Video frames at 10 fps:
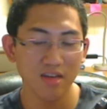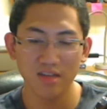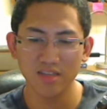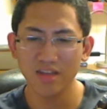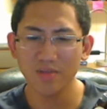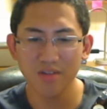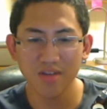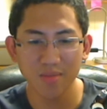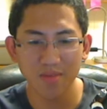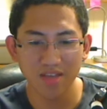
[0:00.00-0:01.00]
Is that what her
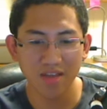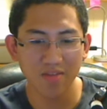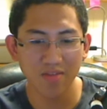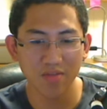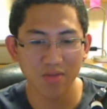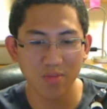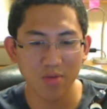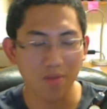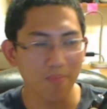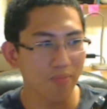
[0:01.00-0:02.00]
name is? I haven't even read the
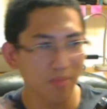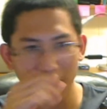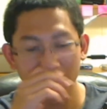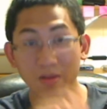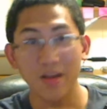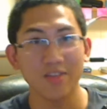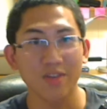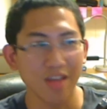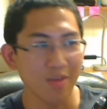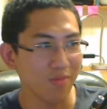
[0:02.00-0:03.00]
book. You guys are
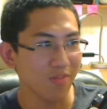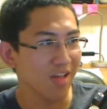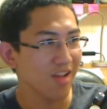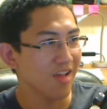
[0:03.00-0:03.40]
going to hate me for that.